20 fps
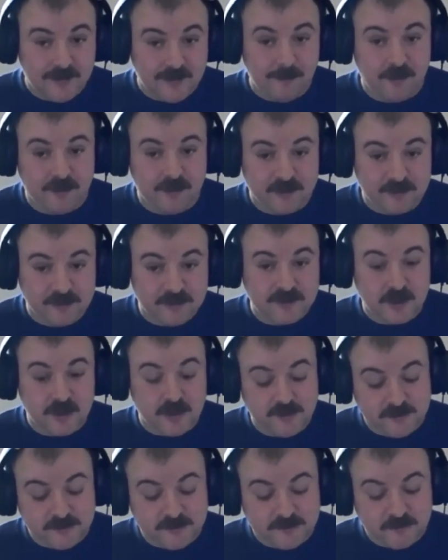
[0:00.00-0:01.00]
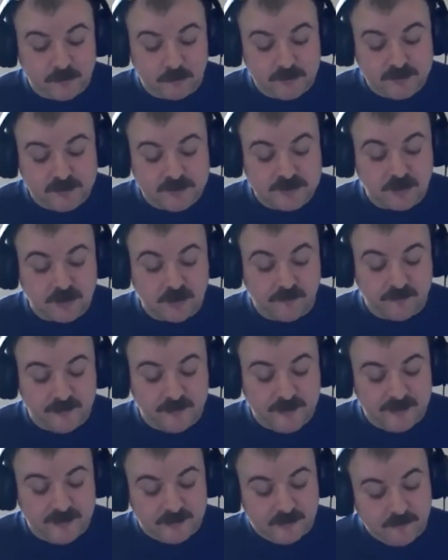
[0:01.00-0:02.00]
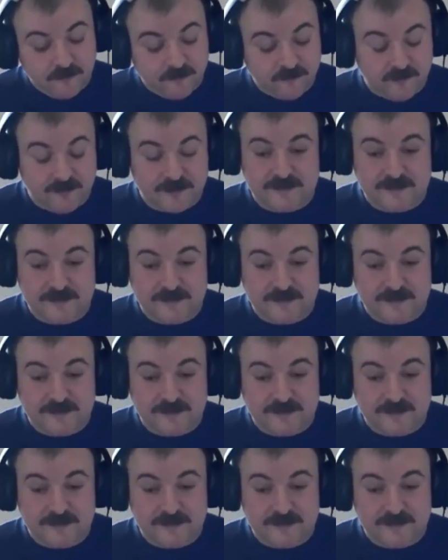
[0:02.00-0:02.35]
And my concern is that when staff leave,